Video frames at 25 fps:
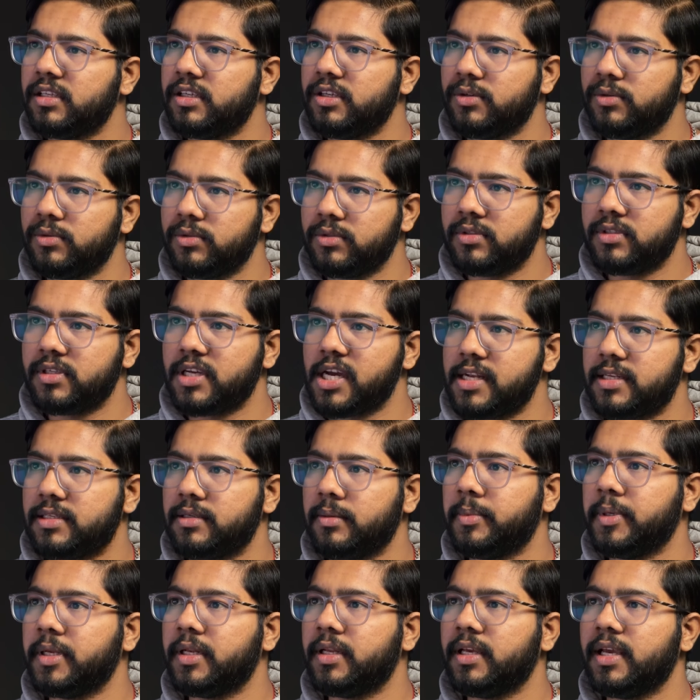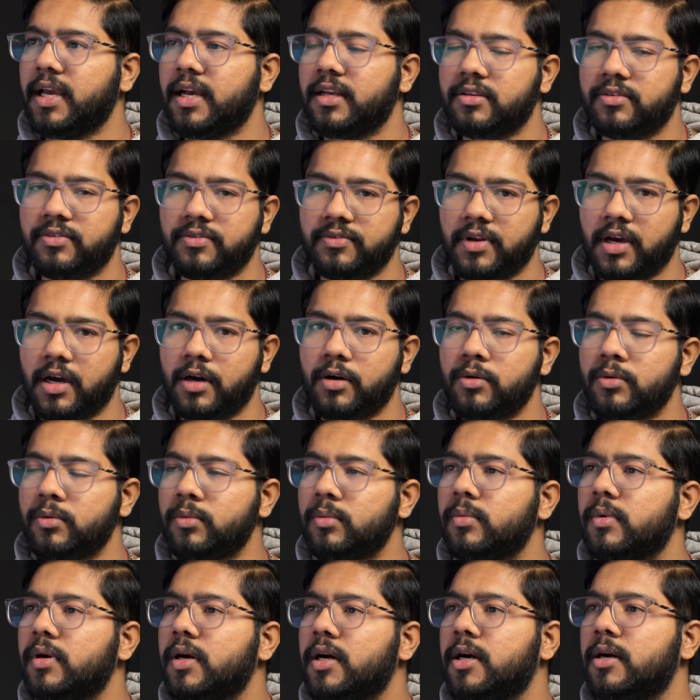use ChatGPT as of now.
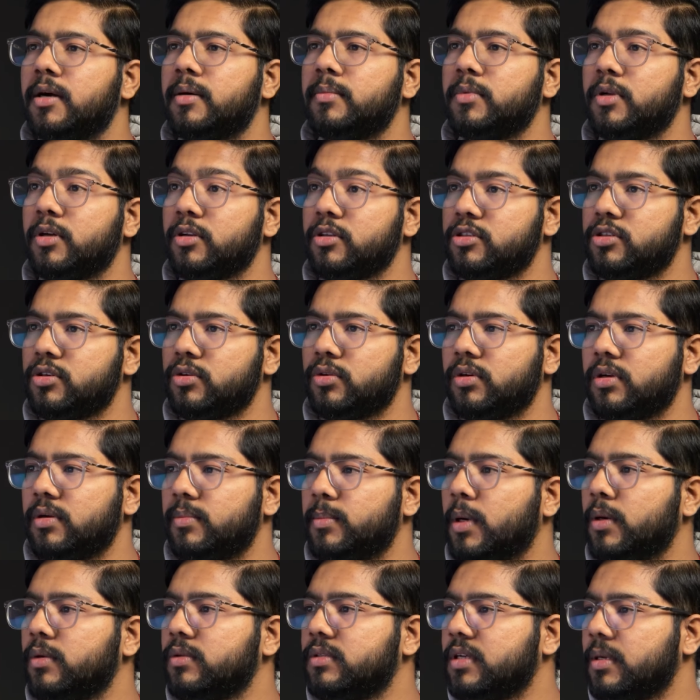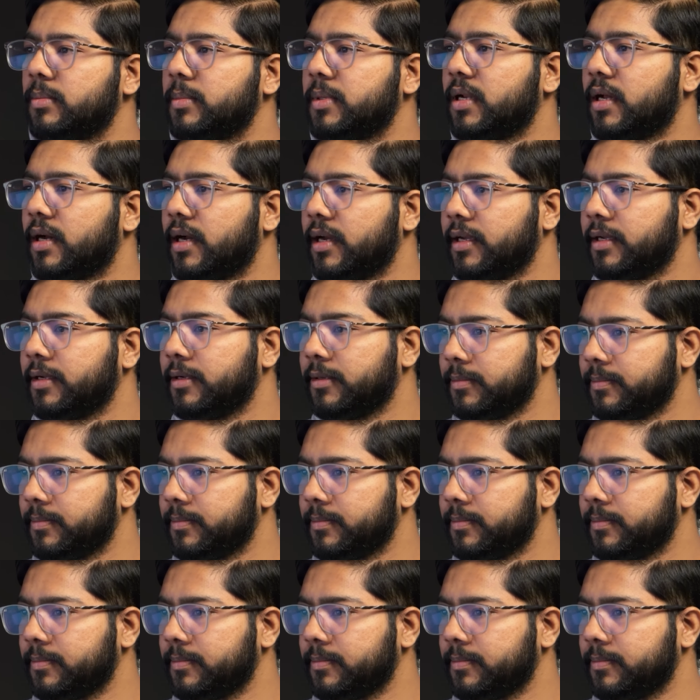I'm not sure about Gemini.